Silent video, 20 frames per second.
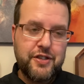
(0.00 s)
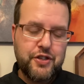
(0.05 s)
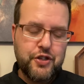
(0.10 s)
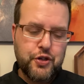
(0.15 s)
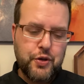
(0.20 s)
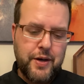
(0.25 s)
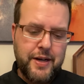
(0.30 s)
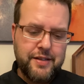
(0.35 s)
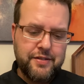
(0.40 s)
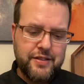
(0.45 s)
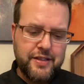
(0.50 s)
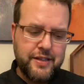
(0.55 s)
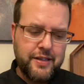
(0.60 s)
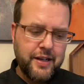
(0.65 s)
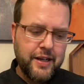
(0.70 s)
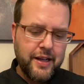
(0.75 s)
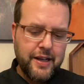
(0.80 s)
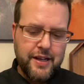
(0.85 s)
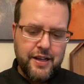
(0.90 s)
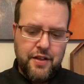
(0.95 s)
in
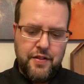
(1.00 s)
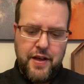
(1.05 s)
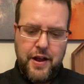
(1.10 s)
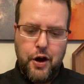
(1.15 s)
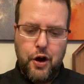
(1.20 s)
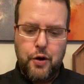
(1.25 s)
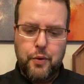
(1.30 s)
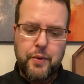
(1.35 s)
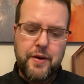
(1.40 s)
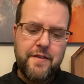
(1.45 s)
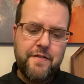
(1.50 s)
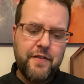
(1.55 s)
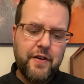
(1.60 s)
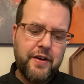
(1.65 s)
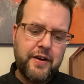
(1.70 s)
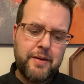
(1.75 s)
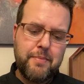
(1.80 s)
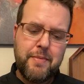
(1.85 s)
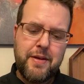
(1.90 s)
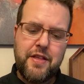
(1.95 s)
transit. They are
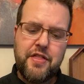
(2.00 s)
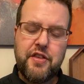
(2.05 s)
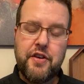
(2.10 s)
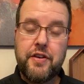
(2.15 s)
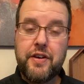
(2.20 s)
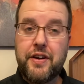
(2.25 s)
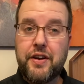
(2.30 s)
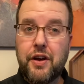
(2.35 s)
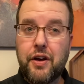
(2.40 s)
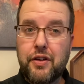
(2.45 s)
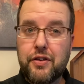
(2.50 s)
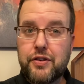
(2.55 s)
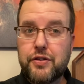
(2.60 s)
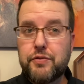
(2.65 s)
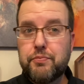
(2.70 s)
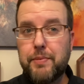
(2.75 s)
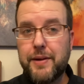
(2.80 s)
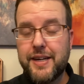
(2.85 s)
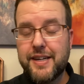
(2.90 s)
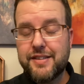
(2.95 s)
refunding me
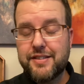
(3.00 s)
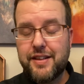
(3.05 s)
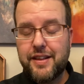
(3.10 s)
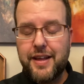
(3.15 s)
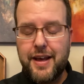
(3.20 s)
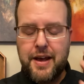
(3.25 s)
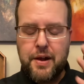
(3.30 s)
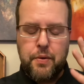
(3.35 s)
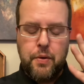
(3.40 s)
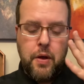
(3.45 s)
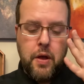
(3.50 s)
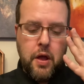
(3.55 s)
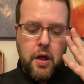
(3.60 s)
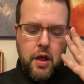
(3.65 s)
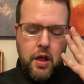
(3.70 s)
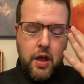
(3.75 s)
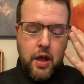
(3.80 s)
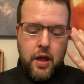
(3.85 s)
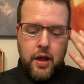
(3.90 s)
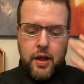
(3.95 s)
$30 because of that.
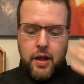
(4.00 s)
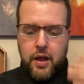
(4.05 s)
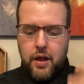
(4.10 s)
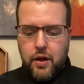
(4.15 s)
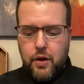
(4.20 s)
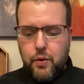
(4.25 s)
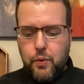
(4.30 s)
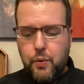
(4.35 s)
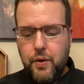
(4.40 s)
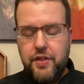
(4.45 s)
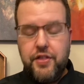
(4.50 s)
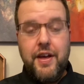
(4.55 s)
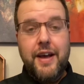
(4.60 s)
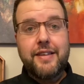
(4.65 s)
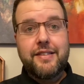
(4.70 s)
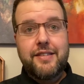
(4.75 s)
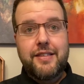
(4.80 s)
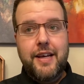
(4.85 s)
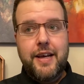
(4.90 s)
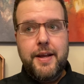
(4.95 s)
With
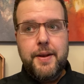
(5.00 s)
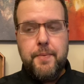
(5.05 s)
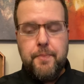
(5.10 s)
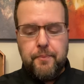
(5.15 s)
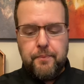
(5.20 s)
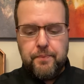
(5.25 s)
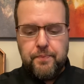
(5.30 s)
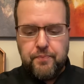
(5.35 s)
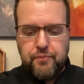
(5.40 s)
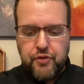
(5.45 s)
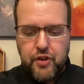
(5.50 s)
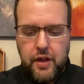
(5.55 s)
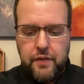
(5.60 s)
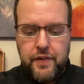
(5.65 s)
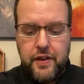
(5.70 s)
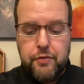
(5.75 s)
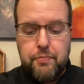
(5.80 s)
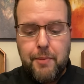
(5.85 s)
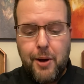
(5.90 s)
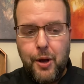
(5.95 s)
that said,
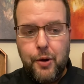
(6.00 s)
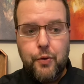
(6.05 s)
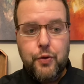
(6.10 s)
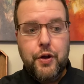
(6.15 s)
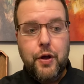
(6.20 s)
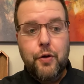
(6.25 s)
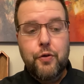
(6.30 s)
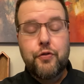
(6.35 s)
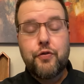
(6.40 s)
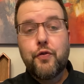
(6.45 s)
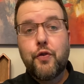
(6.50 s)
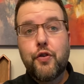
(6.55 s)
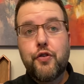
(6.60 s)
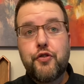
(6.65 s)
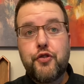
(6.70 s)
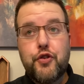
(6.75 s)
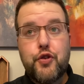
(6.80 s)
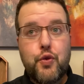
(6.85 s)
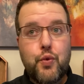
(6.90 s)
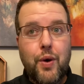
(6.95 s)
this bottle goes for
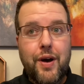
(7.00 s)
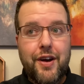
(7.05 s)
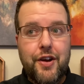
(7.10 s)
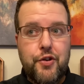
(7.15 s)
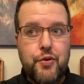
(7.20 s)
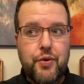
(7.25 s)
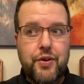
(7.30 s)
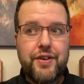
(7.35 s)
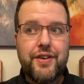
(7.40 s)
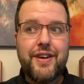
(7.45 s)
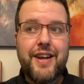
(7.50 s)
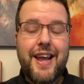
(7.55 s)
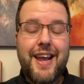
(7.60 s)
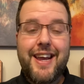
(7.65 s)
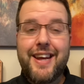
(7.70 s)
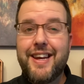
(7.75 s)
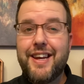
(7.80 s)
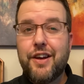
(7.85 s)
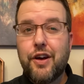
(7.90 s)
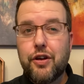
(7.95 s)

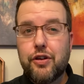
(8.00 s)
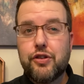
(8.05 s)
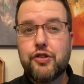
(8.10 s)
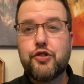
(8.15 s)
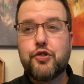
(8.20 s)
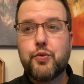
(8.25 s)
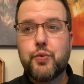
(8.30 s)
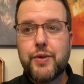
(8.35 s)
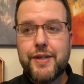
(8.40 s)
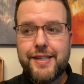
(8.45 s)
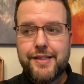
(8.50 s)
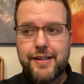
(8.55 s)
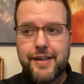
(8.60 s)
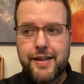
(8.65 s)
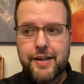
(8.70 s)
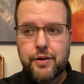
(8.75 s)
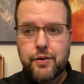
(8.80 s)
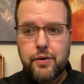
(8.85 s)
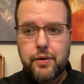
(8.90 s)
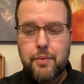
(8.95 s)
$280
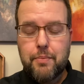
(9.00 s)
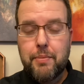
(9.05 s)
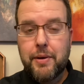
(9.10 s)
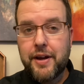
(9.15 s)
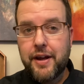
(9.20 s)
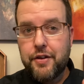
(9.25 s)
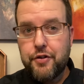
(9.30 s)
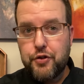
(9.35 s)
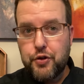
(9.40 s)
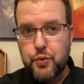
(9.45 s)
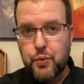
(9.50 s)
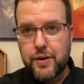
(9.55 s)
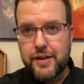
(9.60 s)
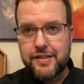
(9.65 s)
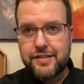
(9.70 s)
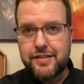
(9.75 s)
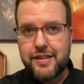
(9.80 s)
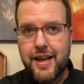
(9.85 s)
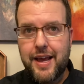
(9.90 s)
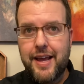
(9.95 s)
retail. But I do want
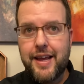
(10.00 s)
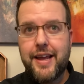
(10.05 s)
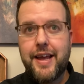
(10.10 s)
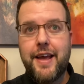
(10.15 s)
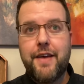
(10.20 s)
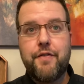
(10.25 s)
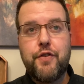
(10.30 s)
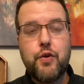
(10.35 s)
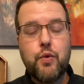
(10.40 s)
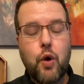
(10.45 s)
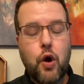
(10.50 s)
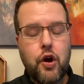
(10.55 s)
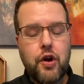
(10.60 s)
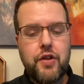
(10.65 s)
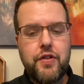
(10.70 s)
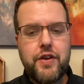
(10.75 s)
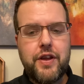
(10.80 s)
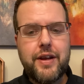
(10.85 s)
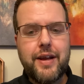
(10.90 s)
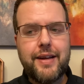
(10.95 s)
to say, if you are
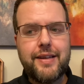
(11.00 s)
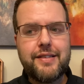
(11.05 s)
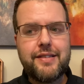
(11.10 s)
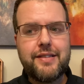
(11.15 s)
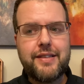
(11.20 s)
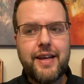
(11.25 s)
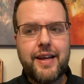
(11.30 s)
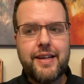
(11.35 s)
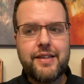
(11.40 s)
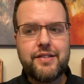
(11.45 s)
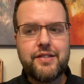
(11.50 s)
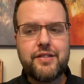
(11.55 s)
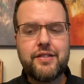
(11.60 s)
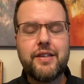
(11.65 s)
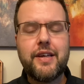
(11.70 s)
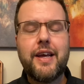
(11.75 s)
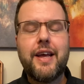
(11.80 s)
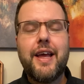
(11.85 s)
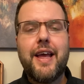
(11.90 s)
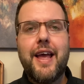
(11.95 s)
in the United States
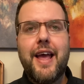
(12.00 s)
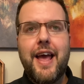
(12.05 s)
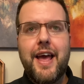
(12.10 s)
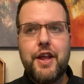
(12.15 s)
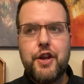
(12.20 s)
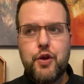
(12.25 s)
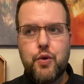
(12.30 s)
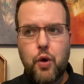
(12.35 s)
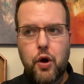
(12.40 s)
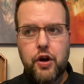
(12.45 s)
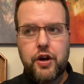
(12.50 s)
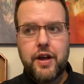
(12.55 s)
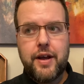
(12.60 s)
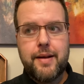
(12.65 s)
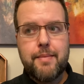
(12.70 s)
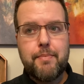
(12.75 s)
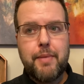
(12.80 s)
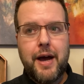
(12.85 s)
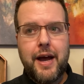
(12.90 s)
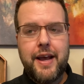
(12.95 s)
and you are going
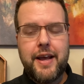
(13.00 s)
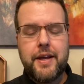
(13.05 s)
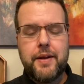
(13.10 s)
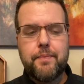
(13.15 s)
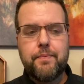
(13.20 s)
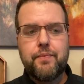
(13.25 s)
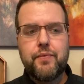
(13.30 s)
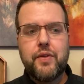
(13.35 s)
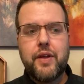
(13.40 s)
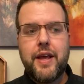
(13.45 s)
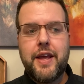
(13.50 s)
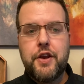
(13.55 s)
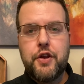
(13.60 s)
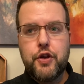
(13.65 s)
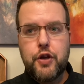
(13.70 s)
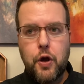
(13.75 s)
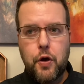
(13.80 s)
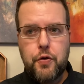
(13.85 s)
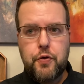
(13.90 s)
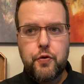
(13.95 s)
to buy it and you
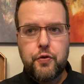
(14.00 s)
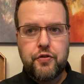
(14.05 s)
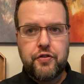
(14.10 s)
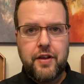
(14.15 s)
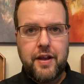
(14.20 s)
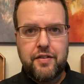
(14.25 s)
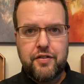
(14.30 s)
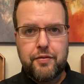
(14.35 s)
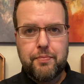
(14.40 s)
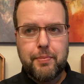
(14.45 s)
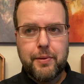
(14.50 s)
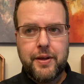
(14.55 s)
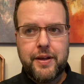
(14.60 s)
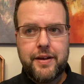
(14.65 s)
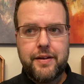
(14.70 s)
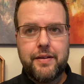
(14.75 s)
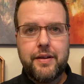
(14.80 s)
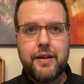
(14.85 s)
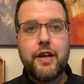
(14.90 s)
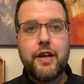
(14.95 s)
go through Scentsplit,
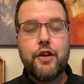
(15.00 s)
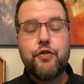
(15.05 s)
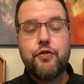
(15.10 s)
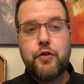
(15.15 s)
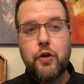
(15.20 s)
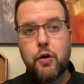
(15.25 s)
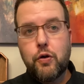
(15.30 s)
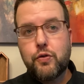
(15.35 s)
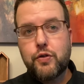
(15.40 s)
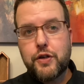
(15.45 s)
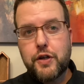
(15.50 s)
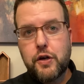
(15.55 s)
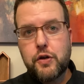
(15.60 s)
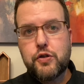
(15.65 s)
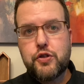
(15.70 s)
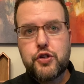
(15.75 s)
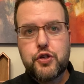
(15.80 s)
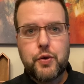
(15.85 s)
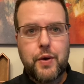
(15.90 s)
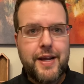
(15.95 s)
don't go
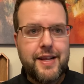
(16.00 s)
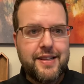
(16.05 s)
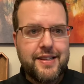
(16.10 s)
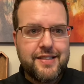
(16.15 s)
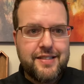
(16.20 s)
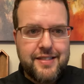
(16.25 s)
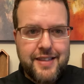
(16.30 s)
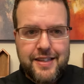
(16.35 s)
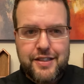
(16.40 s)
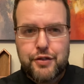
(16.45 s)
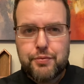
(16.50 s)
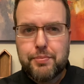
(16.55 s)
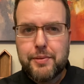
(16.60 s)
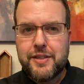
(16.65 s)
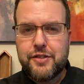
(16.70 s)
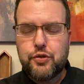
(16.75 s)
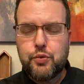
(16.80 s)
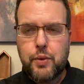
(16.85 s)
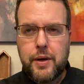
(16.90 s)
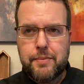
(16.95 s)
straight to
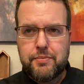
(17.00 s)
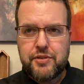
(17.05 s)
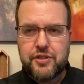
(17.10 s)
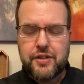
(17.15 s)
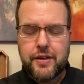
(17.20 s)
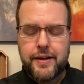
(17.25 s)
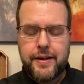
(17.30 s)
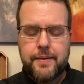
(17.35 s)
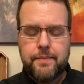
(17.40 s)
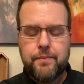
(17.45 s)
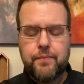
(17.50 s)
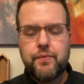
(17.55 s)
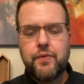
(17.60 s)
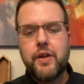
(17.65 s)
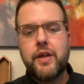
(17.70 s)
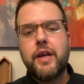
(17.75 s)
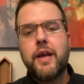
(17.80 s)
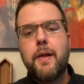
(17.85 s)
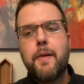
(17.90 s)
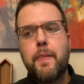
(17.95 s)
Scentsplit's website.
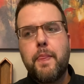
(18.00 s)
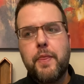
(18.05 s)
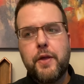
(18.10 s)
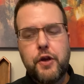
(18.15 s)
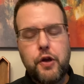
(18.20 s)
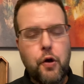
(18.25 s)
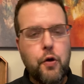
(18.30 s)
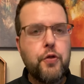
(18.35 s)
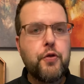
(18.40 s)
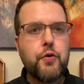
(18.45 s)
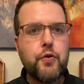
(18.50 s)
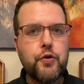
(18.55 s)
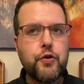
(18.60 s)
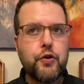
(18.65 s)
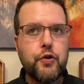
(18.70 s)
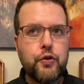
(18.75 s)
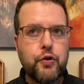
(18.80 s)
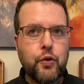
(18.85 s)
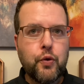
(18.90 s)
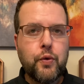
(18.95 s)
Go through
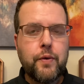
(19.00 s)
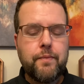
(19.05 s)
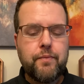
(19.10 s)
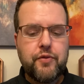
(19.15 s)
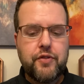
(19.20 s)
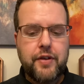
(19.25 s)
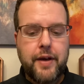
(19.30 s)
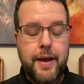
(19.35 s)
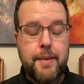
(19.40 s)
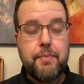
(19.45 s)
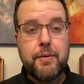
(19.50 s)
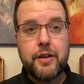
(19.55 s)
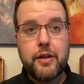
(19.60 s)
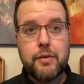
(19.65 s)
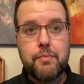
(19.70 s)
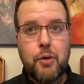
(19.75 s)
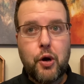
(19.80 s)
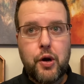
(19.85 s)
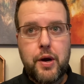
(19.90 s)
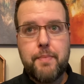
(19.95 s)
Google, type in
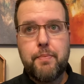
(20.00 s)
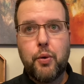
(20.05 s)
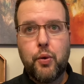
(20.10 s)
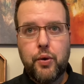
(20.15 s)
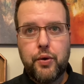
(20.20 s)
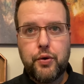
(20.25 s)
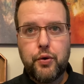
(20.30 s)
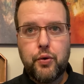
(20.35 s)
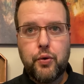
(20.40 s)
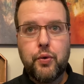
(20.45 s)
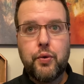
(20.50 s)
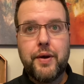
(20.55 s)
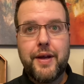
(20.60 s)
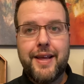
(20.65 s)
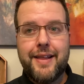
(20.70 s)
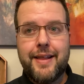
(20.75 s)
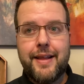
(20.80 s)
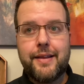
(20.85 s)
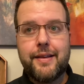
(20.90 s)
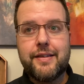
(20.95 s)
Loumari Porthole,
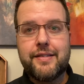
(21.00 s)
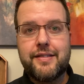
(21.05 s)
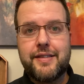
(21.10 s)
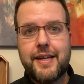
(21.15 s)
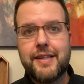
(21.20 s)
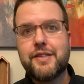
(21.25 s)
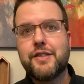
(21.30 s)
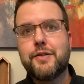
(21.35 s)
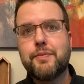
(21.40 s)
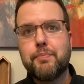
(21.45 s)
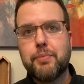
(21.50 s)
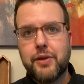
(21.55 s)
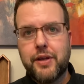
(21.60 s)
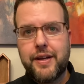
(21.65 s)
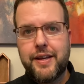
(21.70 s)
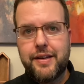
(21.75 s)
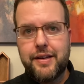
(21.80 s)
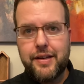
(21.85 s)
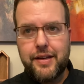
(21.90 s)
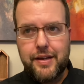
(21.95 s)
and then the
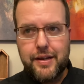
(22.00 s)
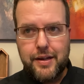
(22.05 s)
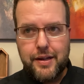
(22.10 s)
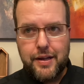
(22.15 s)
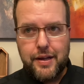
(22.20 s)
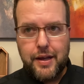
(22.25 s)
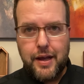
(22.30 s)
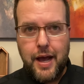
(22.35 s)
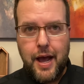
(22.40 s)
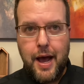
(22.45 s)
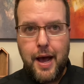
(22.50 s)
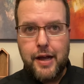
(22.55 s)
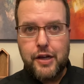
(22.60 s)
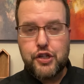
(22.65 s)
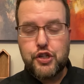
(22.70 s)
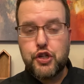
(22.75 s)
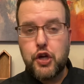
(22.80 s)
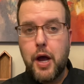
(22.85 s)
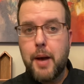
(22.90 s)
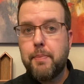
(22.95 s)
Scentsplit
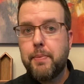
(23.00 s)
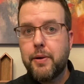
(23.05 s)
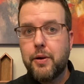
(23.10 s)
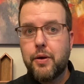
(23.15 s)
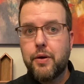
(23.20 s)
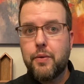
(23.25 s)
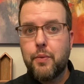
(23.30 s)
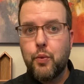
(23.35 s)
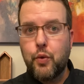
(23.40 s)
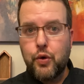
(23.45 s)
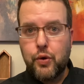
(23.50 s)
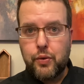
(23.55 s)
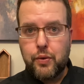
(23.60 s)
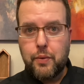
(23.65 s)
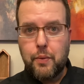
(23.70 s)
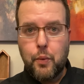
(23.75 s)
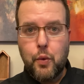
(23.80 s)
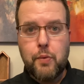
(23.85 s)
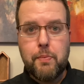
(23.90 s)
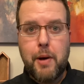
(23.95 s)
shop
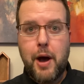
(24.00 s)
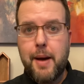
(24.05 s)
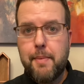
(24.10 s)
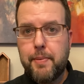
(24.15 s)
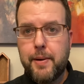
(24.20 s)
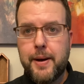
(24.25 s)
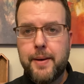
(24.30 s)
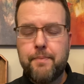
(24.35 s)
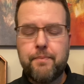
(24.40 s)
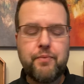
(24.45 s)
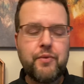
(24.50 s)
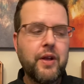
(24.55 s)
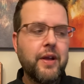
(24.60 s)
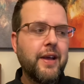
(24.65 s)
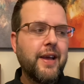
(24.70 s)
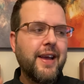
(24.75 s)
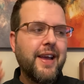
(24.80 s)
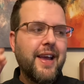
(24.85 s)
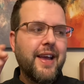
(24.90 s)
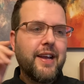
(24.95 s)
will pop up,
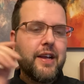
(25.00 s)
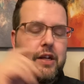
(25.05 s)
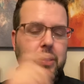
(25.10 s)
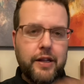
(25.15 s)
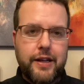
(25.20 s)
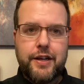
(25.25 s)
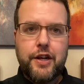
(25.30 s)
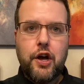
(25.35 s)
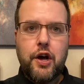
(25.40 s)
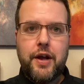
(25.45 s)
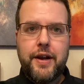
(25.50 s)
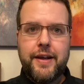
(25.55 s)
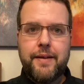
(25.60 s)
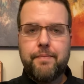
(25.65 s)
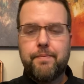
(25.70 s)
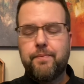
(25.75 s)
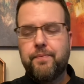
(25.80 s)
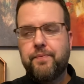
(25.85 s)
click on it,